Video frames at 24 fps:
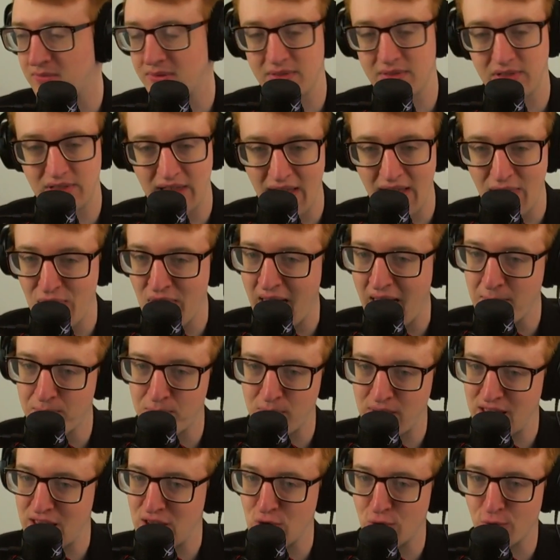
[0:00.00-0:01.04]
let that
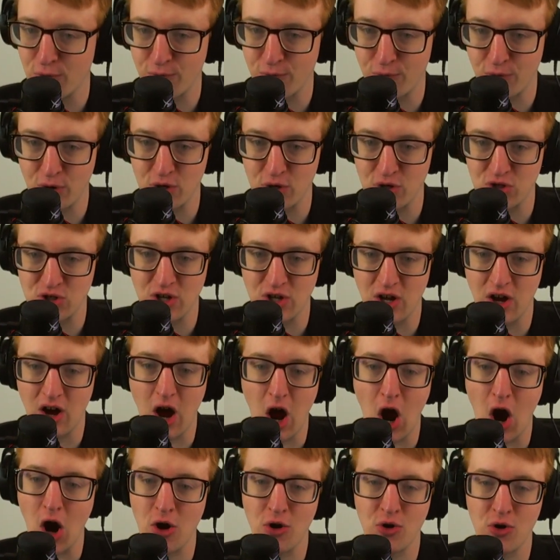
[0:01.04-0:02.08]
be your first
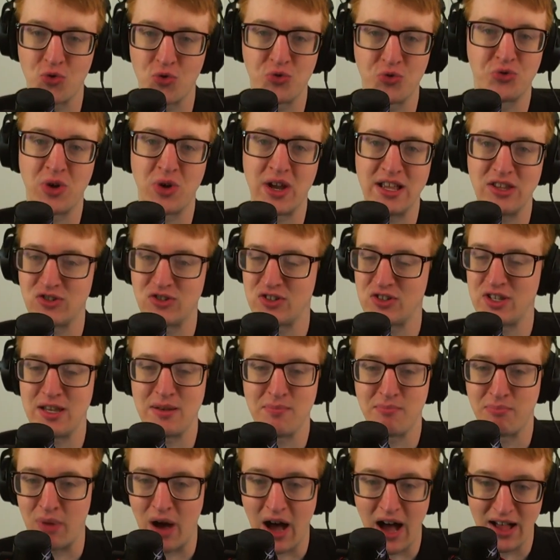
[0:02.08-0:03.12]

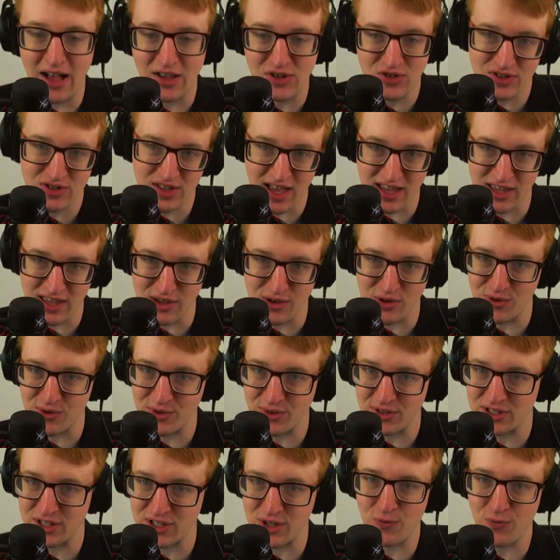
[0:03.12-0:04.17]
heart-racing boss that
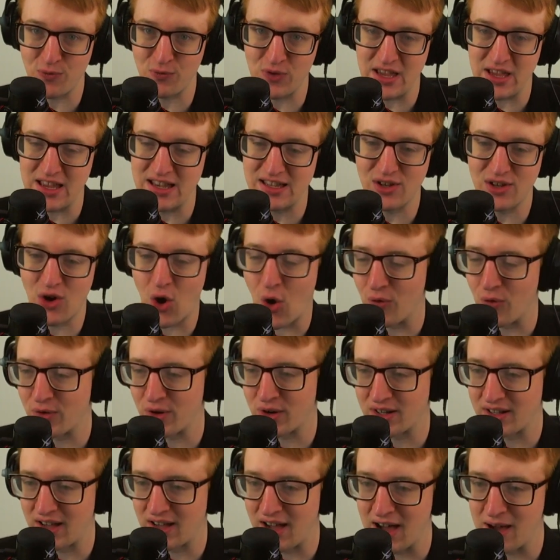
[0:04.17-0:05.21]
you defeat,
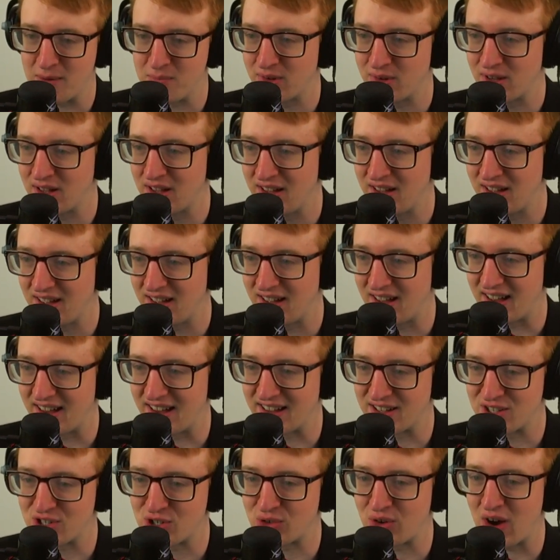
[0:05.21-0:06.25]
overcome,
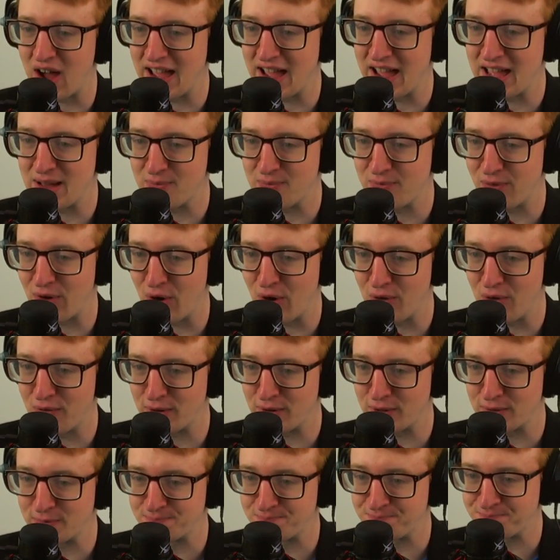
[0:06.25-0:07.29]
triumph
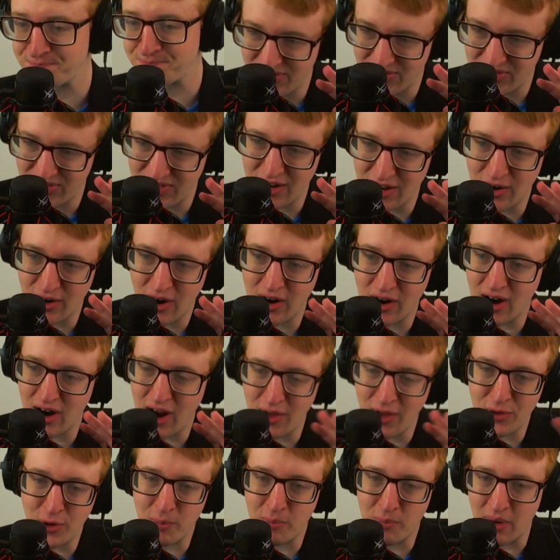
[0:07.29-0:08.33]
over. There are
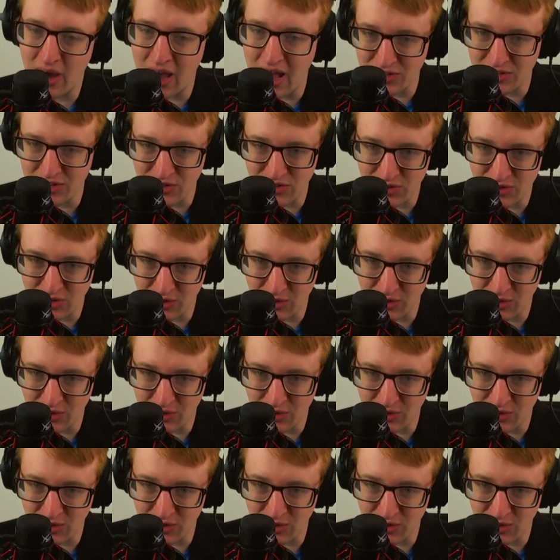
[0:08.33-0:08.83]
other bosses